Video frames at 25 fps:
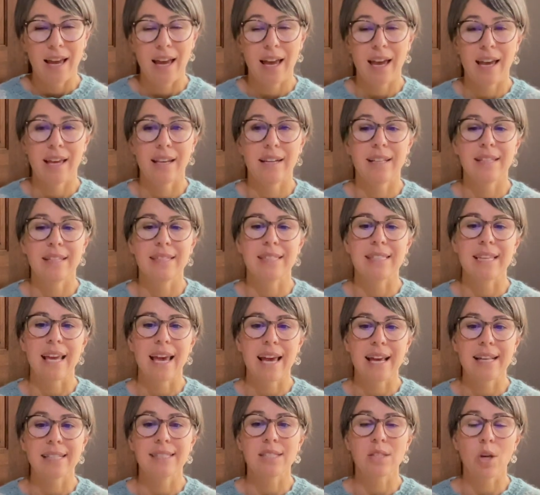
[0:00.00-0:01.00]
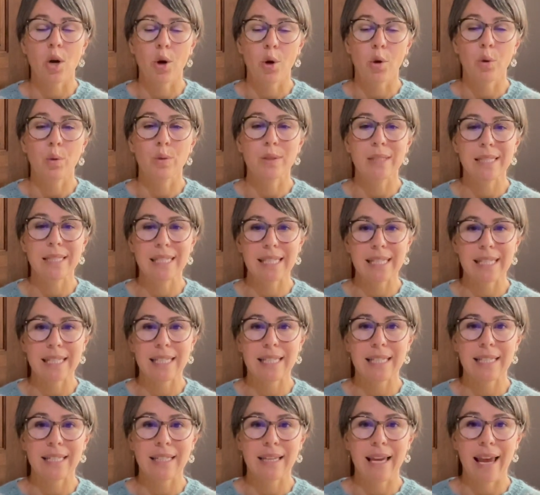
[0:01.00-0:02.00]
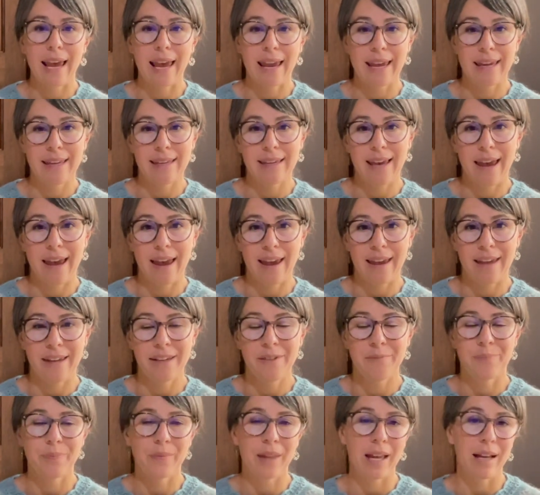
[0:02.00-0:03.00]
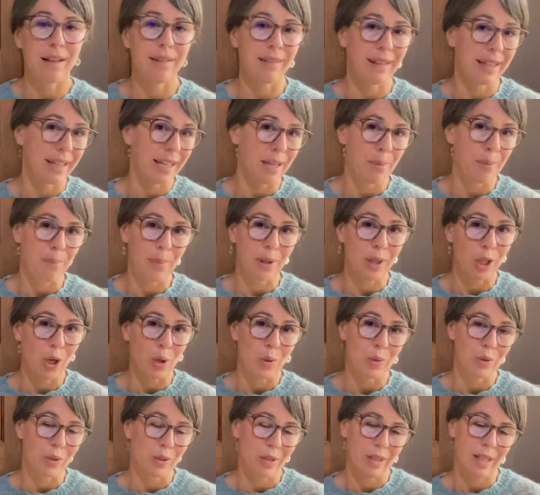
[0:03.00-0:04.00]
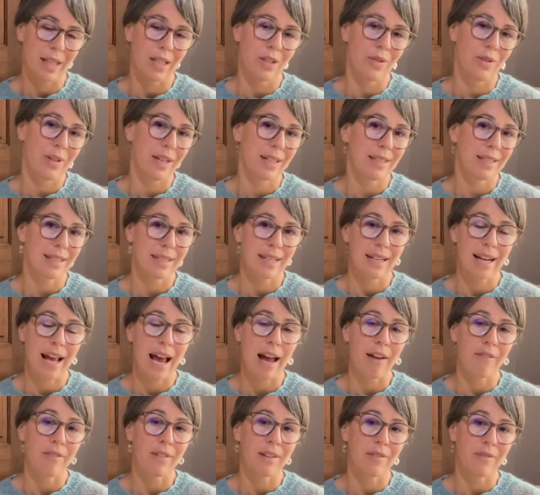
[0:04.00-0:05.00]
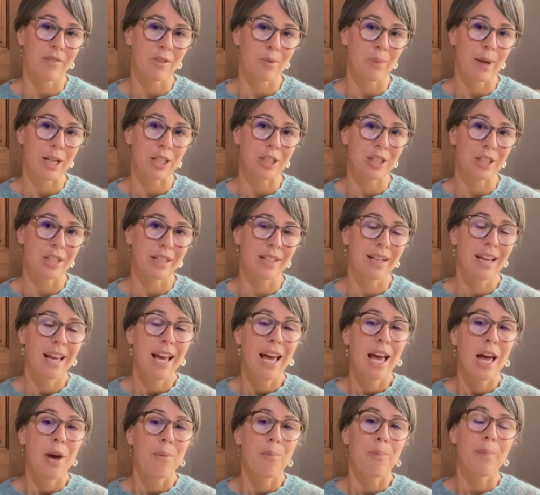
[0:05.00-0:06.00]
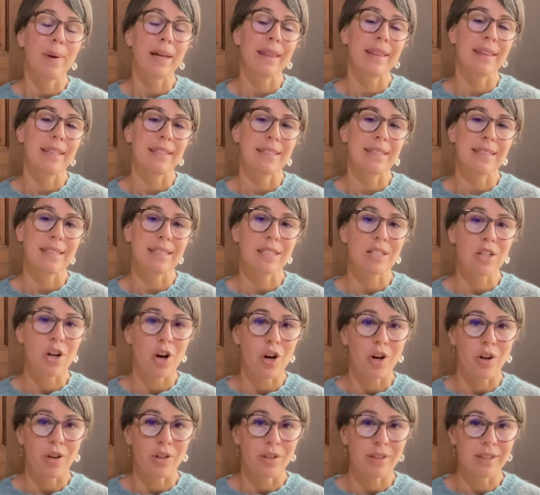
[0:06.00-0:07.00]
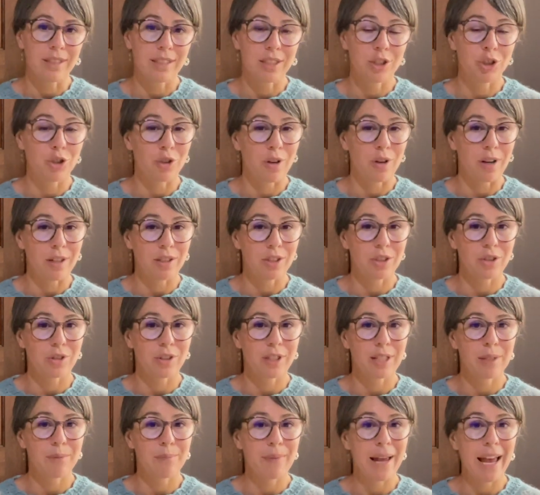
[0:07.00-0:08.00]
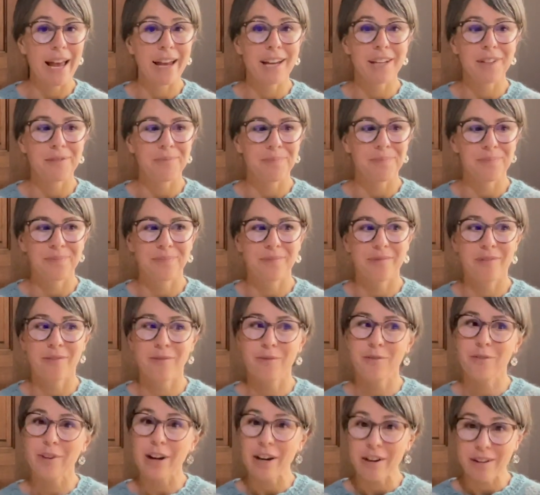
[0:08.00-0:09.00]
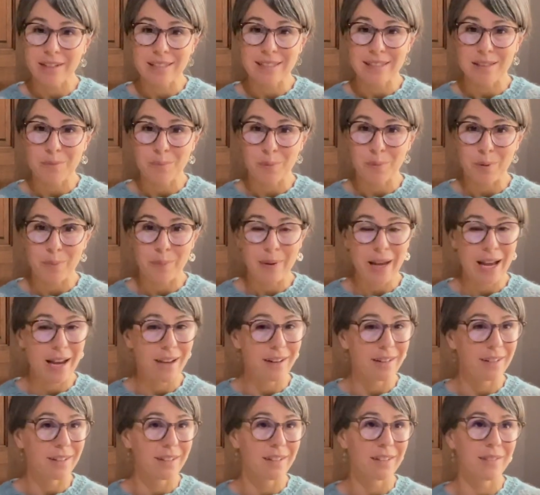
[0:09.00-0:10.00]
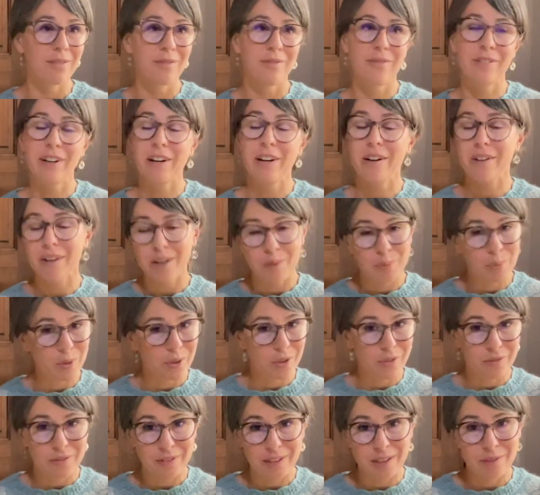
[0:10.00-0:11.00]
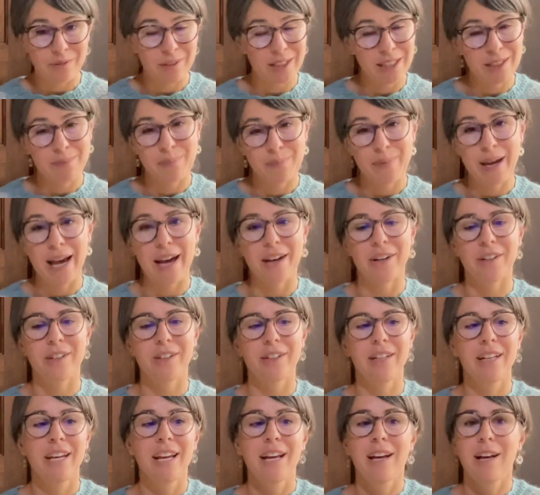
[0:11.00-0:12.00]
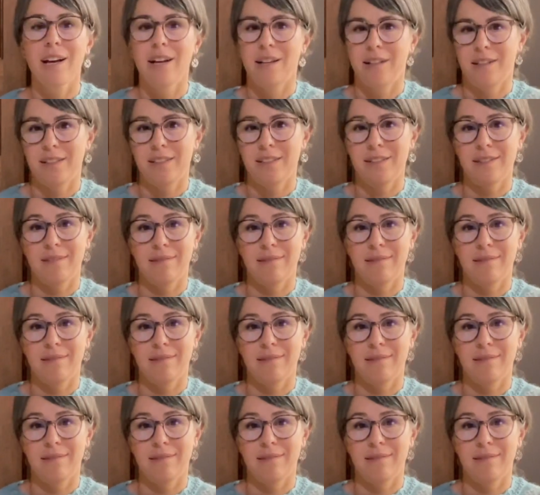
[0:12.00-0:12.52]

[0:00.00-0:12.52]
and it's Sotak. I'll link it below so that you guys can have the information. But this is called the Drawstring bag. Very simple pattern, very beautifully written pattern, a